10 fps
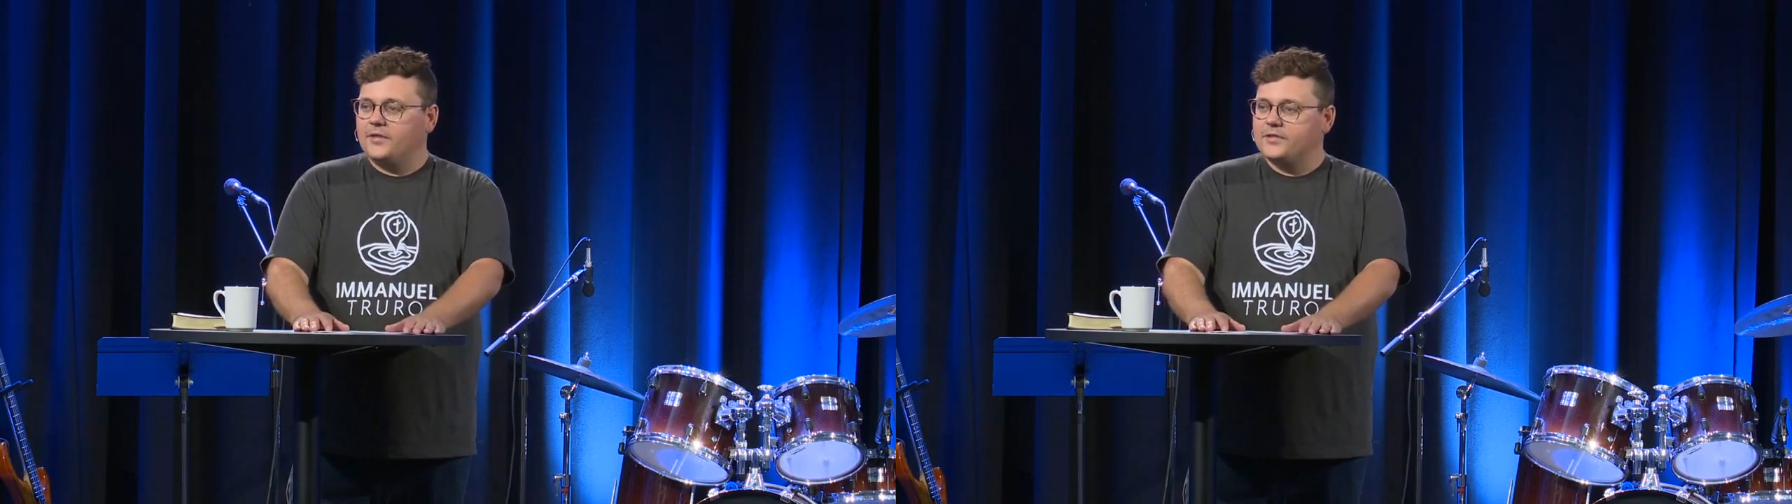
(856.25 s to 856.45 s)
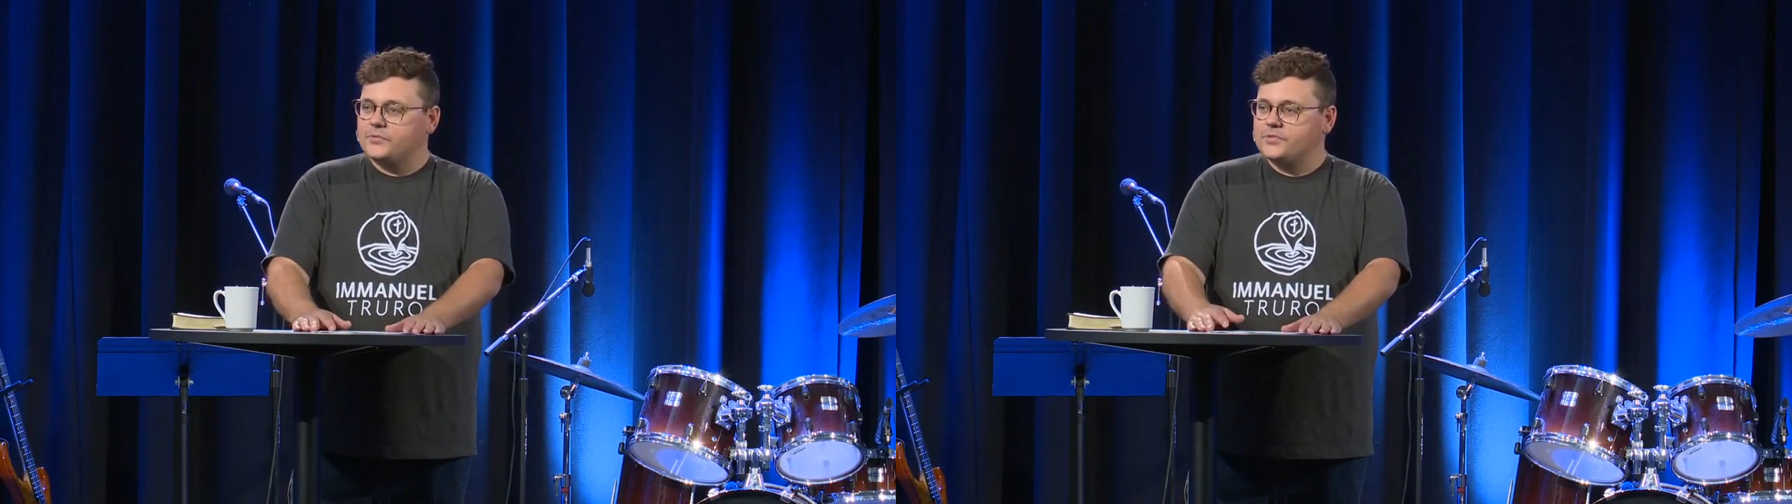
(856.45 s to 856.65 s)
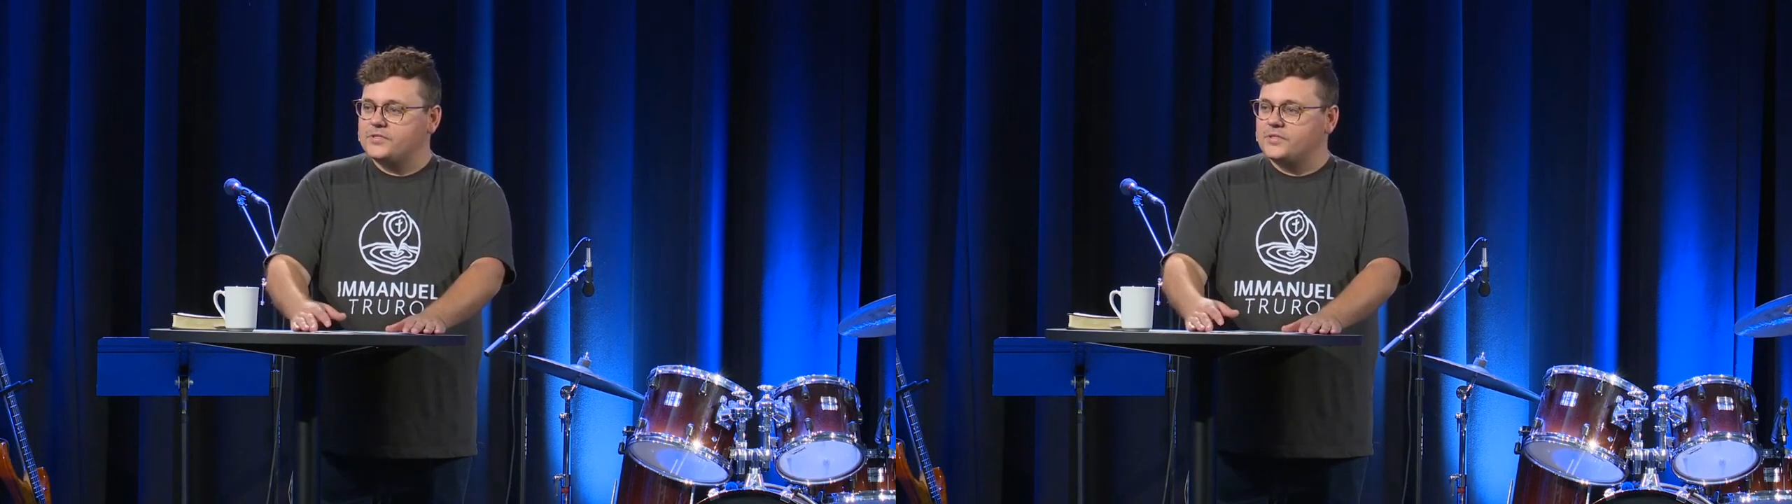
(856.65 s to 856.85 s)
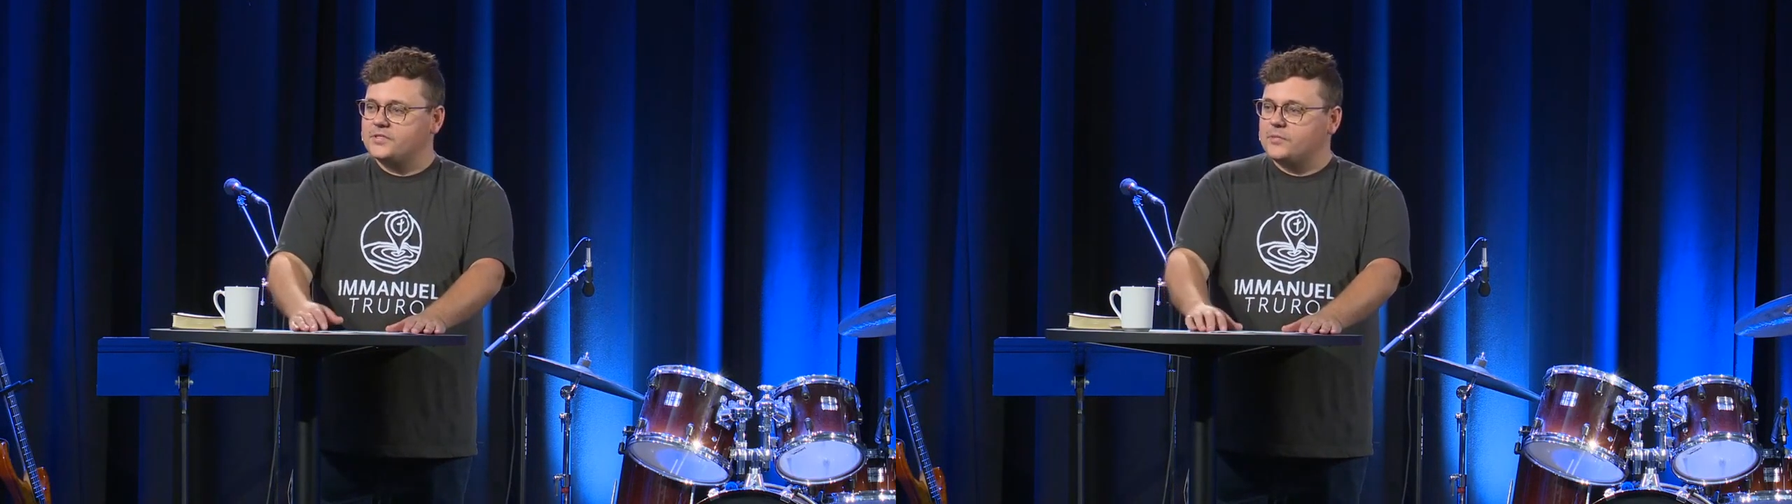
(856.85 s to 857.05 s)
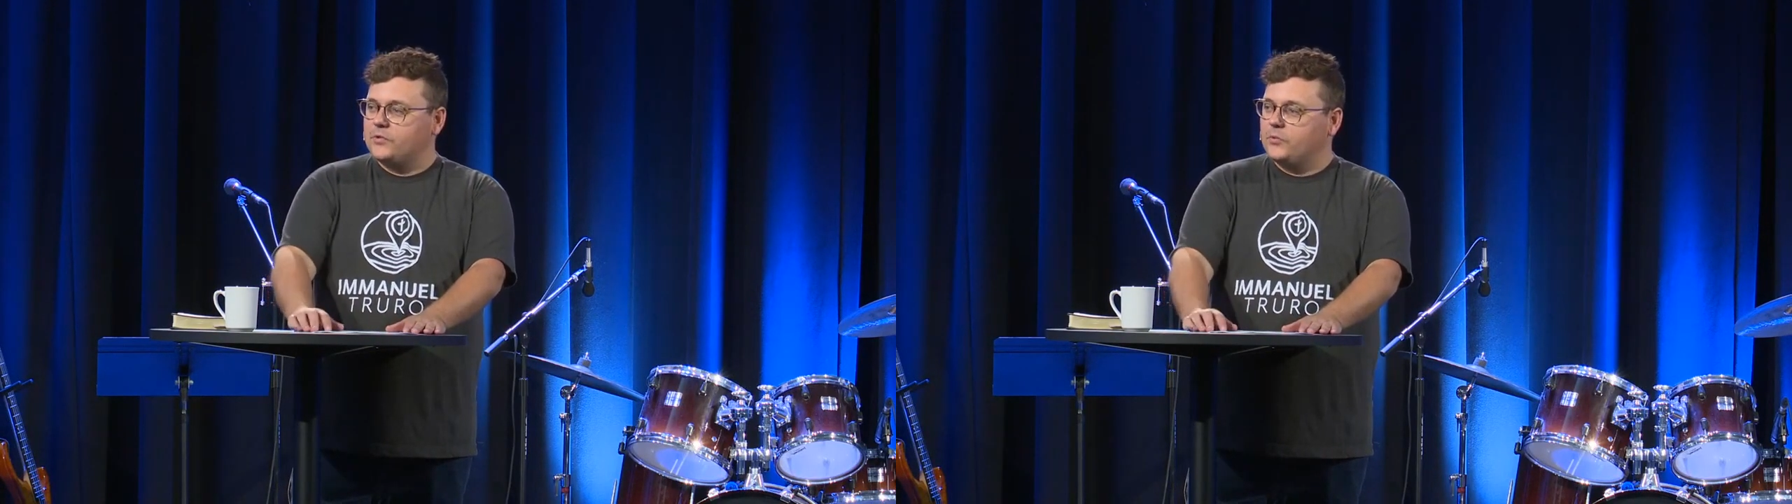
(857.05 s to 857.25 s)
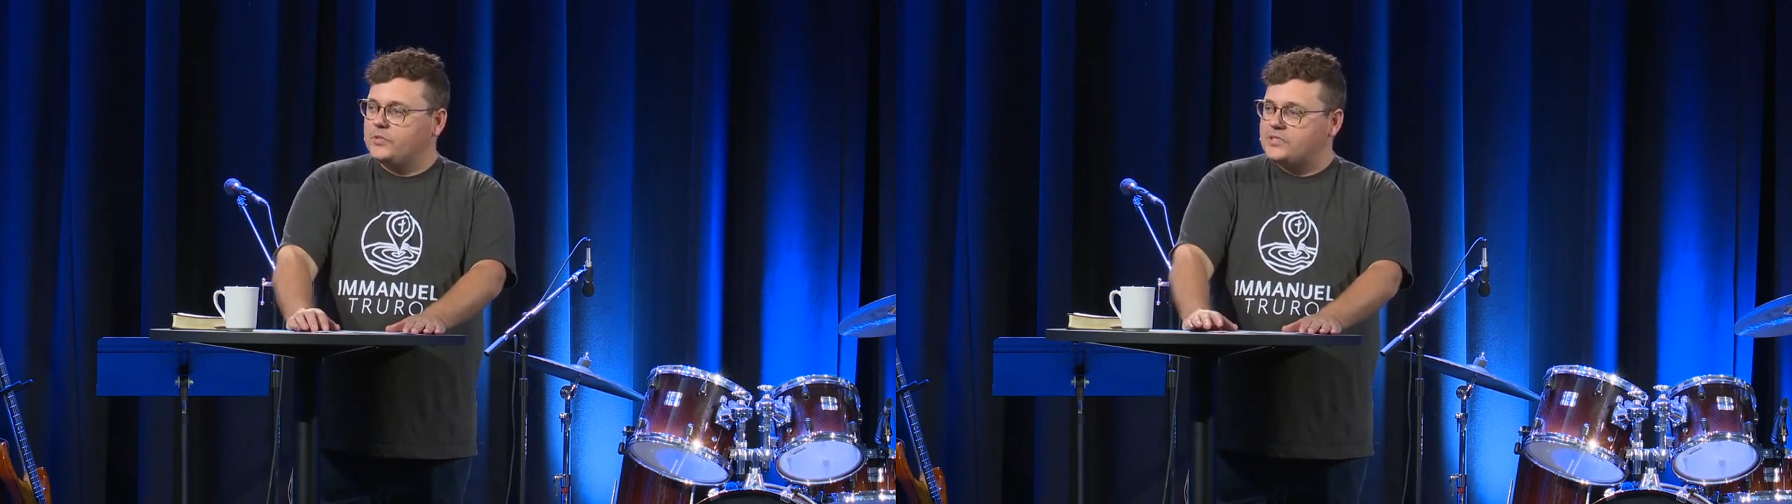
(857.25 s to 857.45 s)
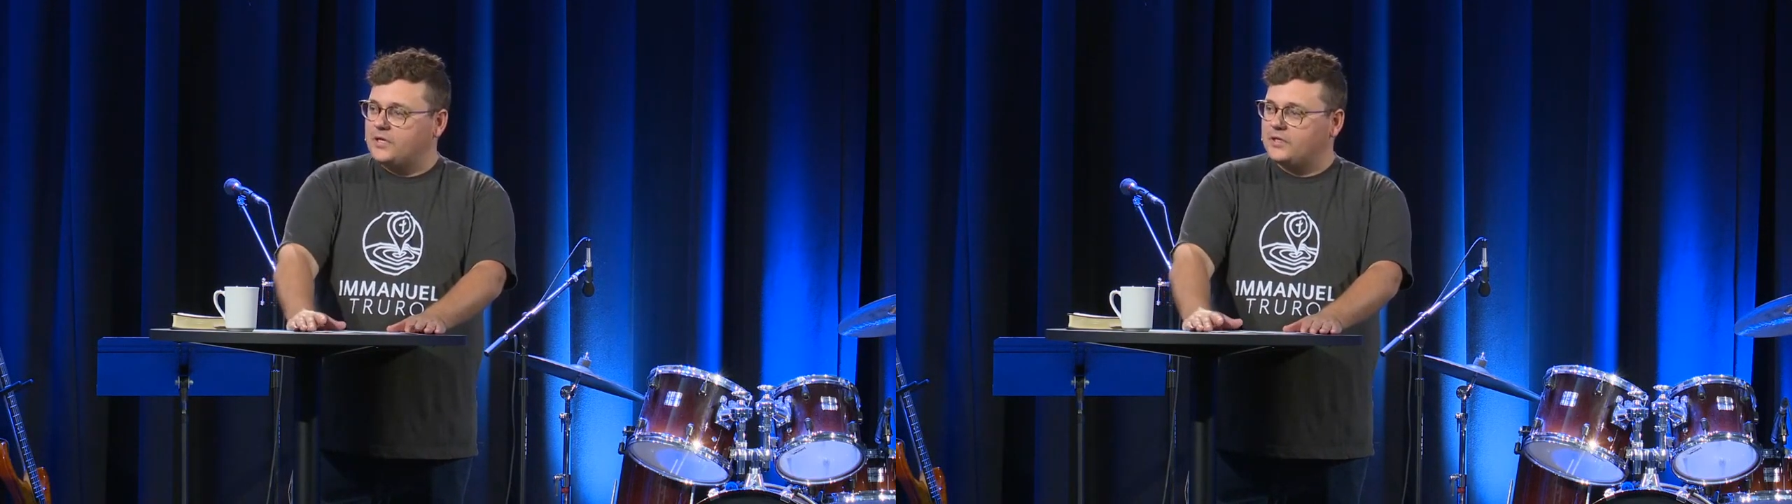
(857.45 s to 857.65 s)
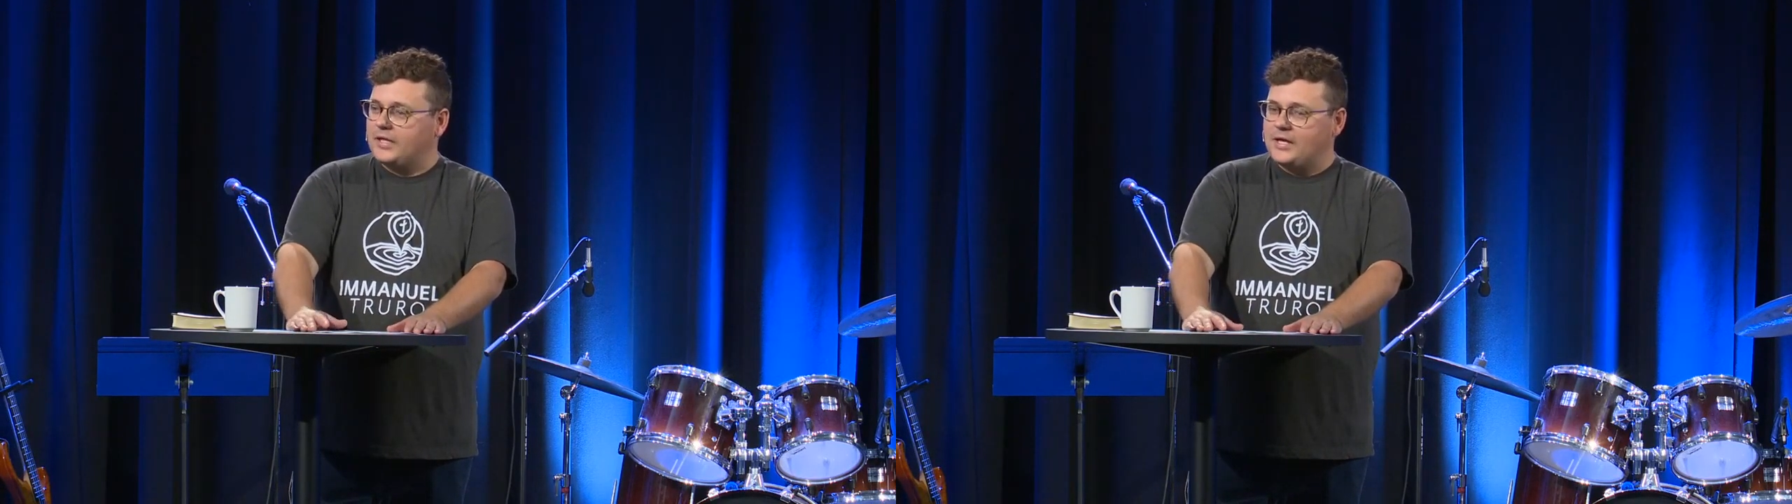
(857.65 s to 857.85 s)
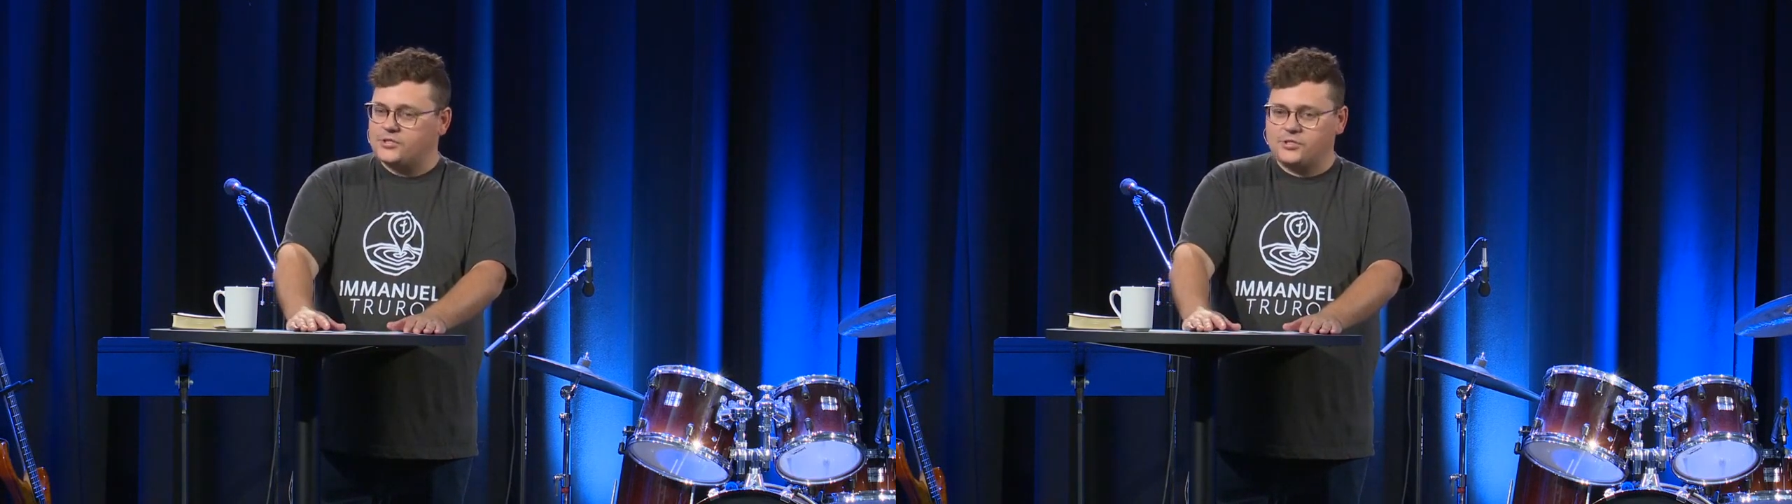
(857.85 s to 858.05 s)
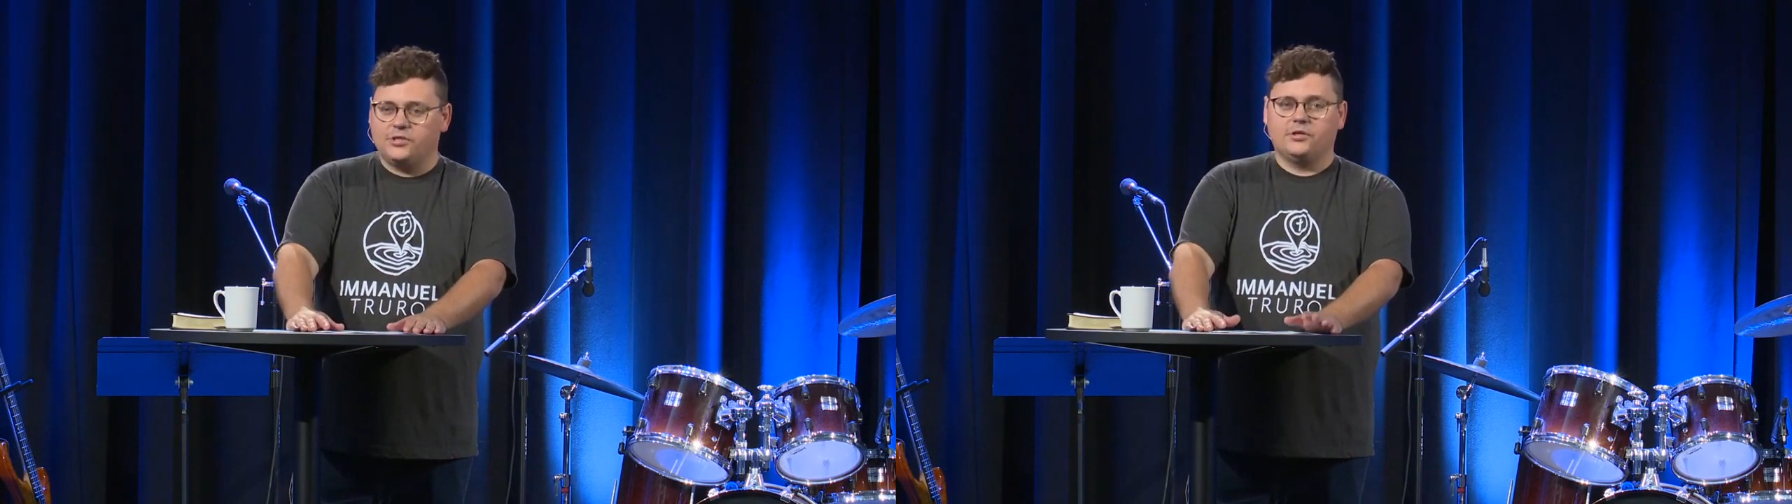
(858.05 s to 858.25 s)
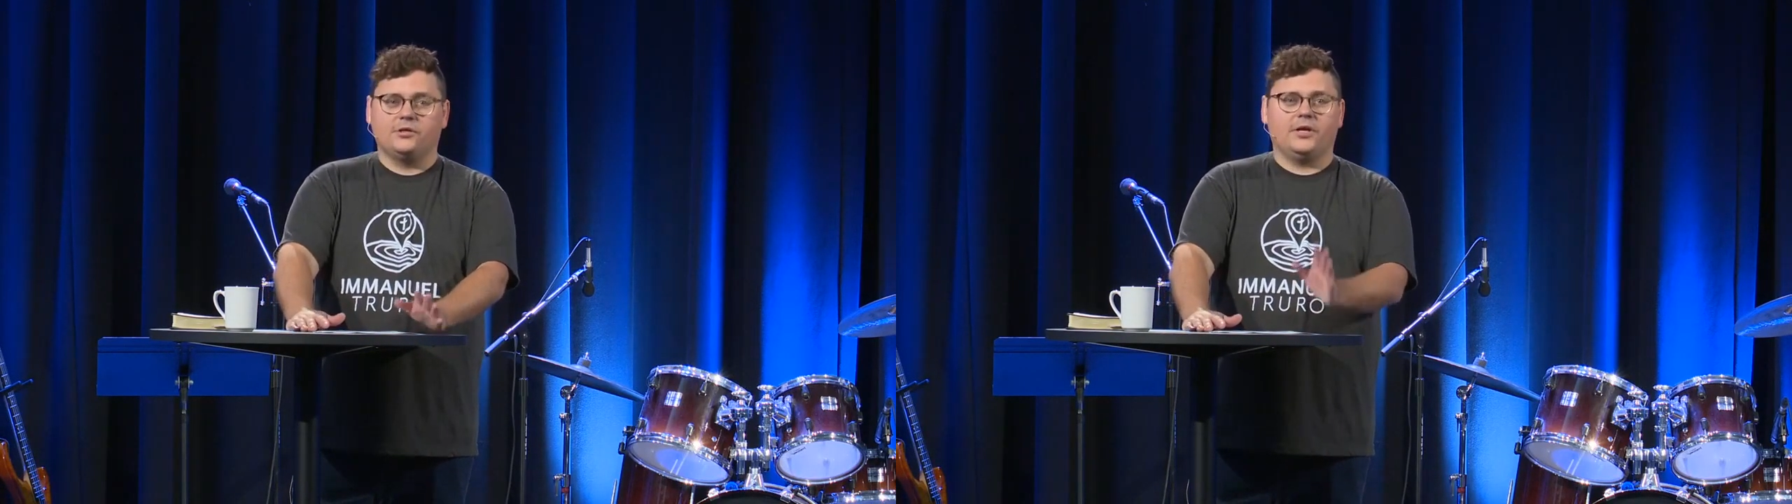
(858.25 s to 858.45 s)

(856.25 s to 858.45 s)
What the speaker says: This was something we started last year